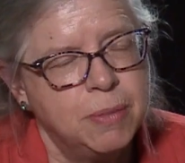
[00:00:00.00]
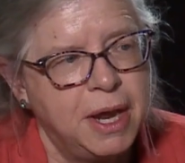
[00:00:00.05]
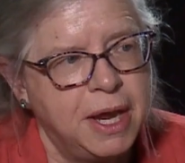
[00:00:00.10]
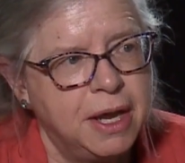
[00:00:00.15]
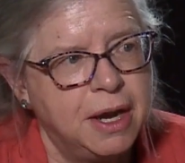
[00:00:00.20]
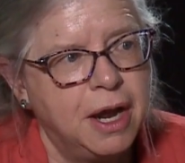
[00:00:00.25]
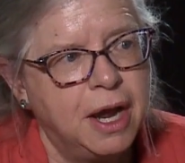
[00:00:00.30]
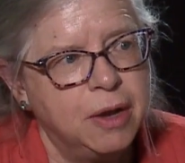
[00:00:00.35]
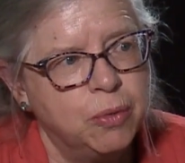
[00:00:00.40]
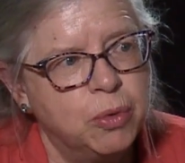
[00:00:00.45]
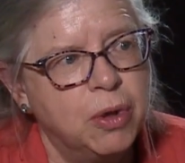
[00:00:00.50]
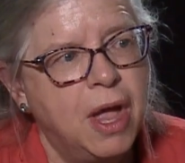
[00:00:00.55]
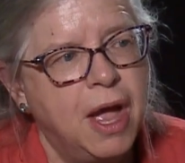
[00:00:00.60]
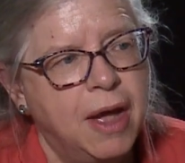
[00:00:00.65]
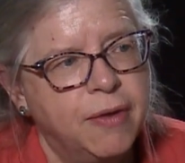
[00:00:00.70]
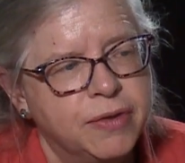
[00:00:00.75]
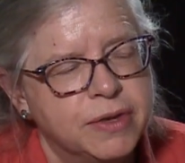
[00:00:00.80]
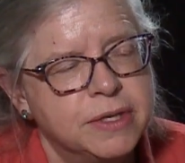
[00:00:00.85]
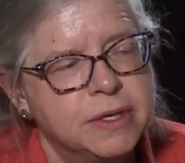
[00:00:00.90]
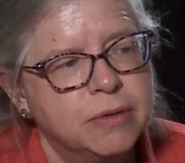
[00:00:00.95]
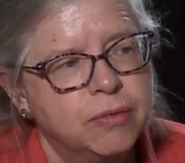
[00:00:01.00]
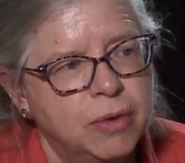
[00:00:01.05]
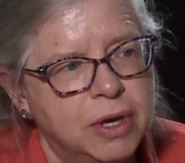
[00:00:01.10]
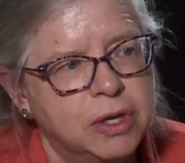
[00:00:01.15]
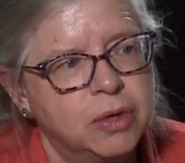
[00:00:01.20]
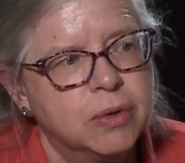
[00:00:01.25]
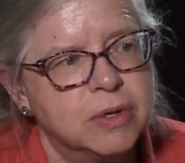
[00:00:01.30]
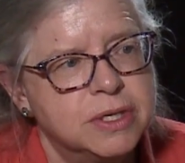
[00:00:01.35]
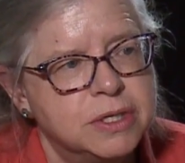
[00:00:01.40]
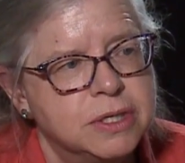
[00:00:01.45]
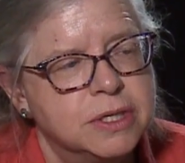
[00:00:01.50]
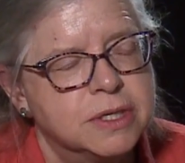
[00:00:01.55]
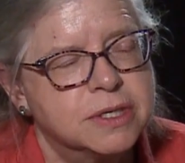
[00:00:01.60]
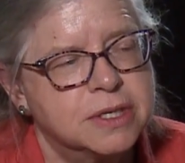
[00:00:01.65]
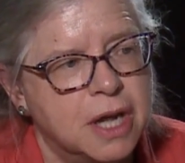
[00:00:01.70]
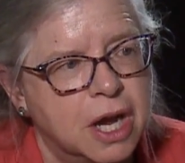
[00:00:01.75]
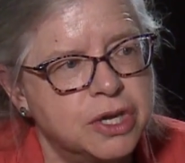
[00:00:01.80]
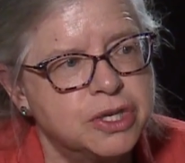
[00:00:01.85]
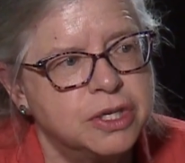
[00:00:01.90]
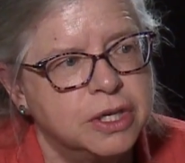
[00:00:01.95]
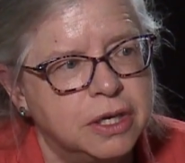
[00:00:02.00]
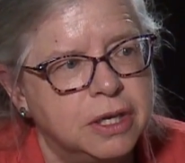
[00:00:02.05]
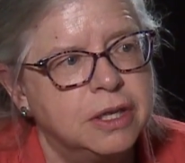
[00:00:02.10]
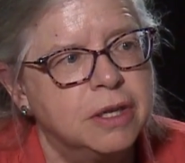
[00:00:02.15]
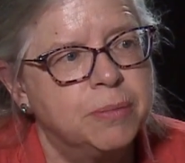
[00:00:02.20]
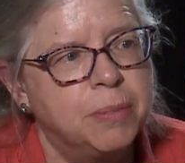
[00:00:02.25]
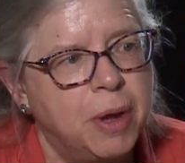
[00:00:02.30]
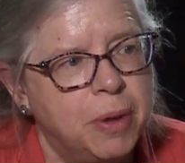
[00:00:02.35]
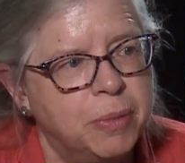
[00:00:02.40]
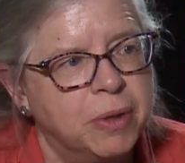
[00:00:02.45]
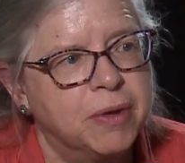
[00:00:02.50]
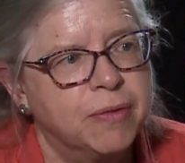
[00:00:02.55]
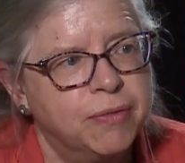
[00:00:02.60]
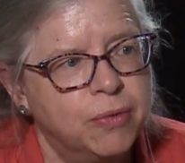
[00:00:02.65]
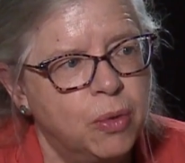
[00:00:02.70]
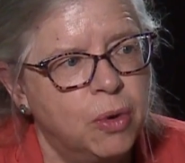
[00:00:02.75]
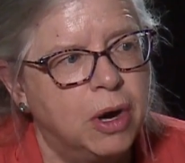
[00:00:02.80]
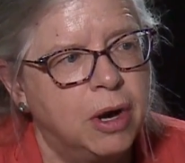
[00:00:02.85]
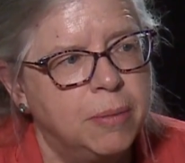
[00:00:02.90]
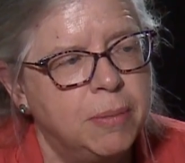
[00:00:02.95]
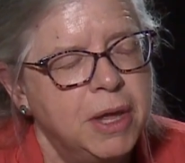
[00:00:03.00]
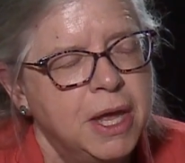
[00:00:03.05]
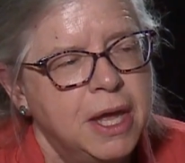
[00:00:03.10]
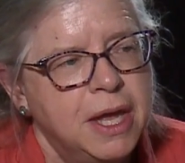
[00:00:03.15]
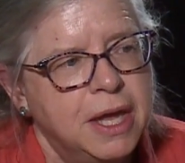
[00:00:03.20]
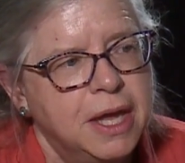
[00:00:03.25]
May and I will have a rigorous discussion in the public forum,